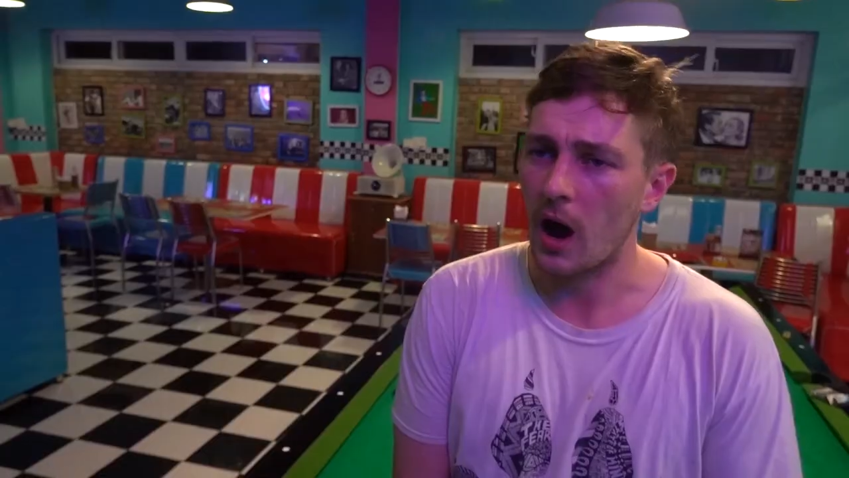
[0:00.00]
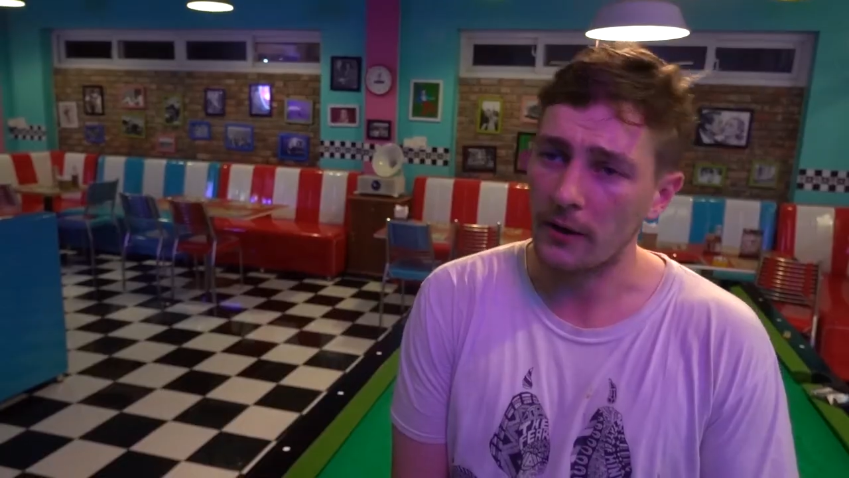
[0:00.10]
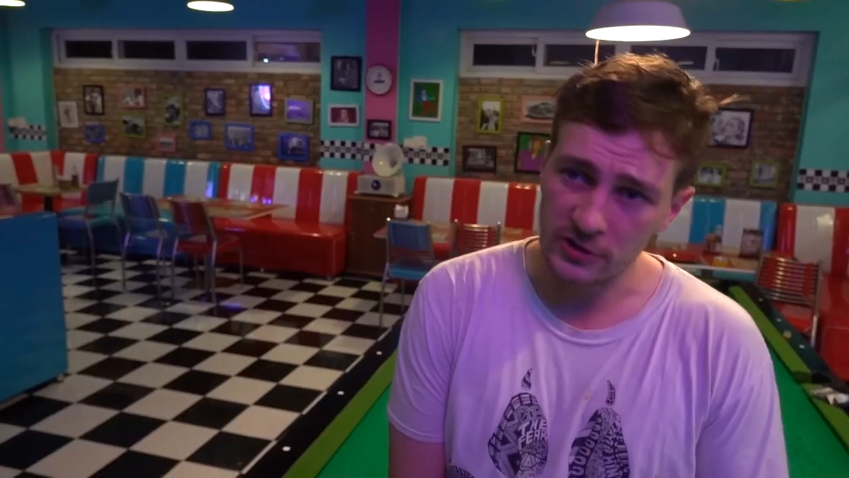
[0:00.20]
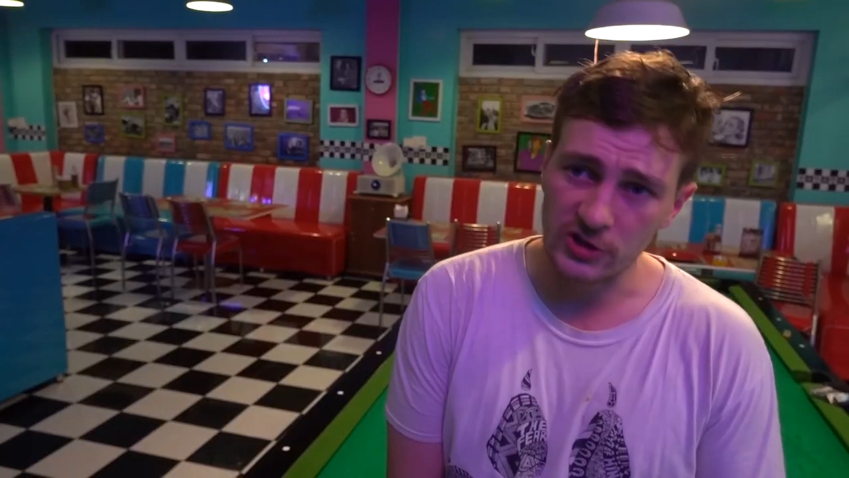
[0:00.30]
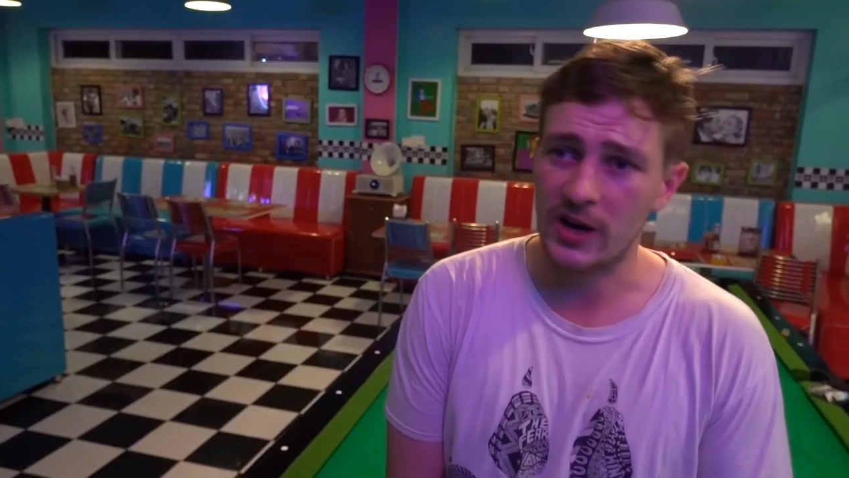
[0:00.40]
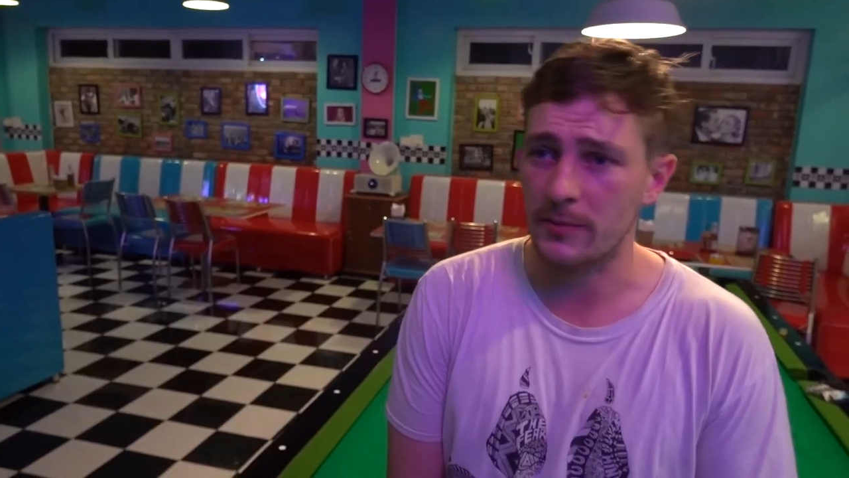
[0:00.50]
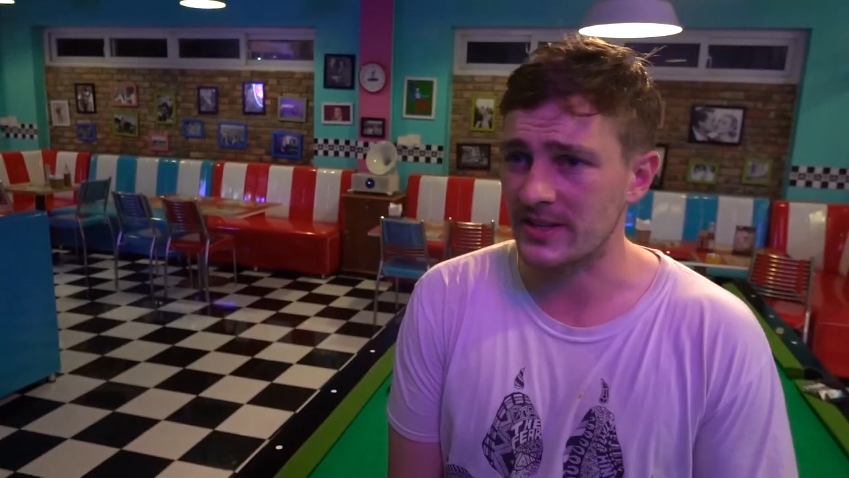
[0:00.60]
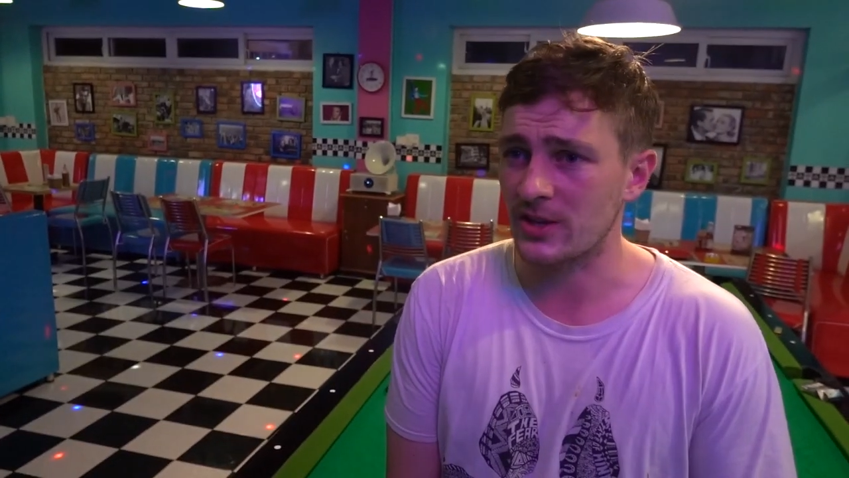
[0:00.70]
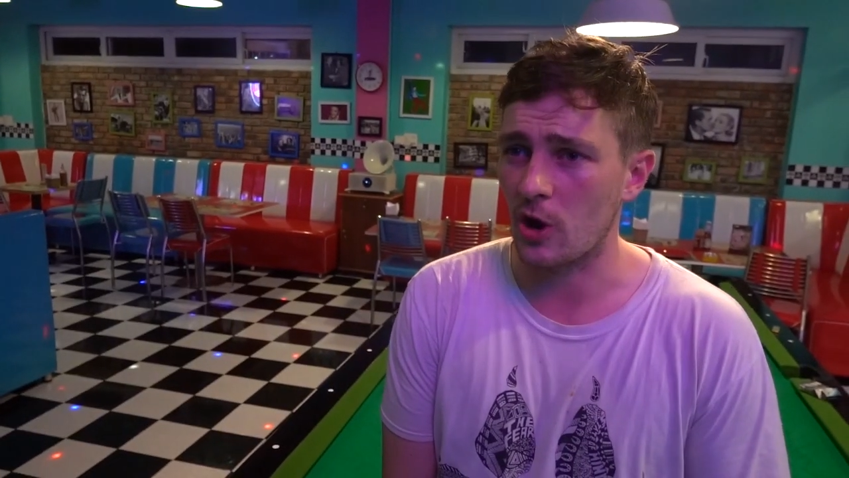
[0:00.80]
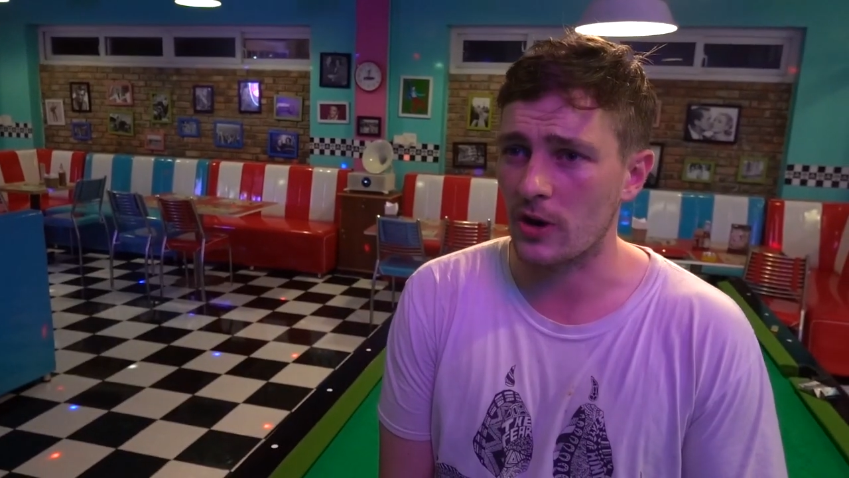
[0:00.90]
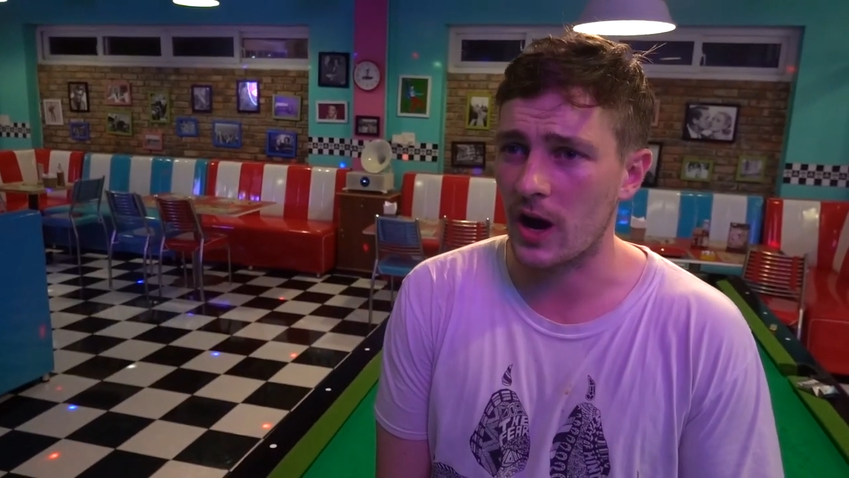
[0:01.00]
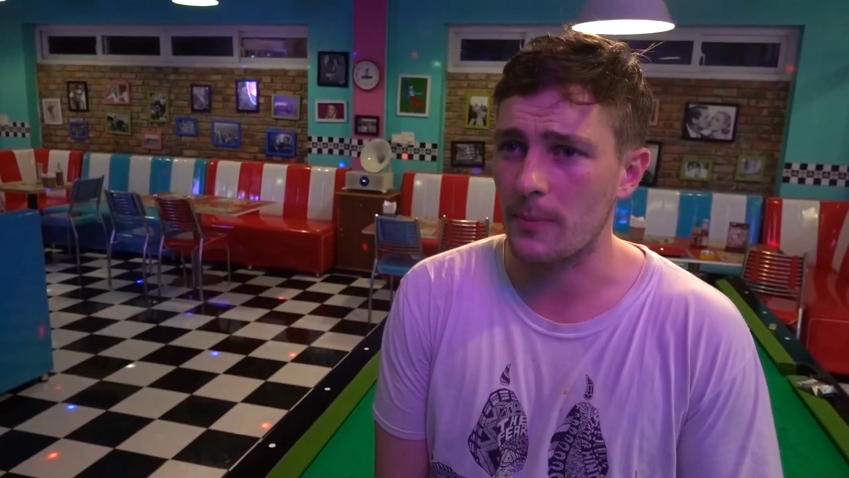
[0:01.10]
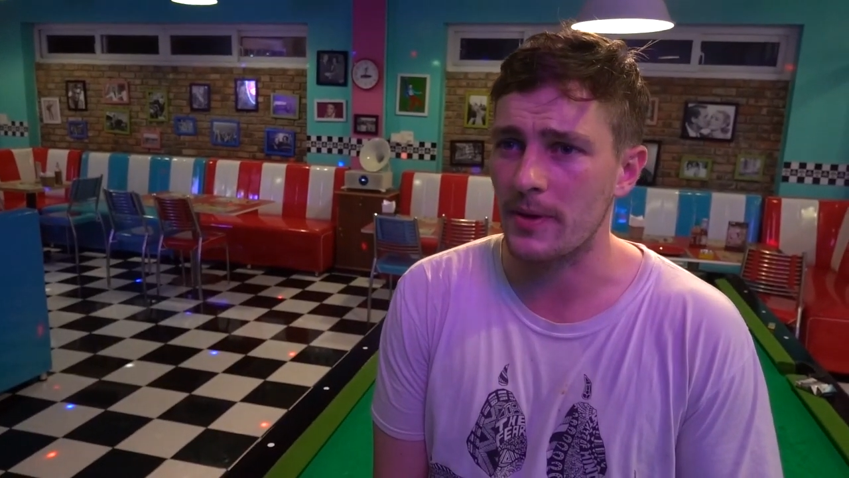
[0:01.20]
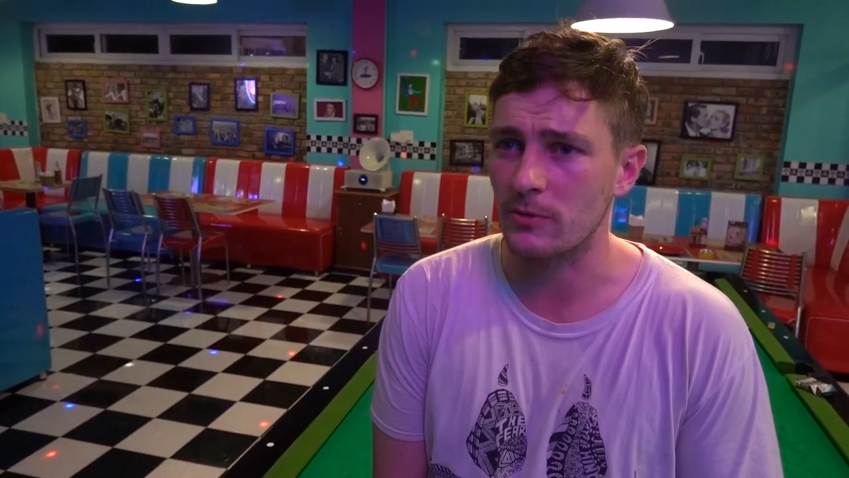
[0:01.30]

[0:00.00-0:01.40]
After Jeremy's cock up,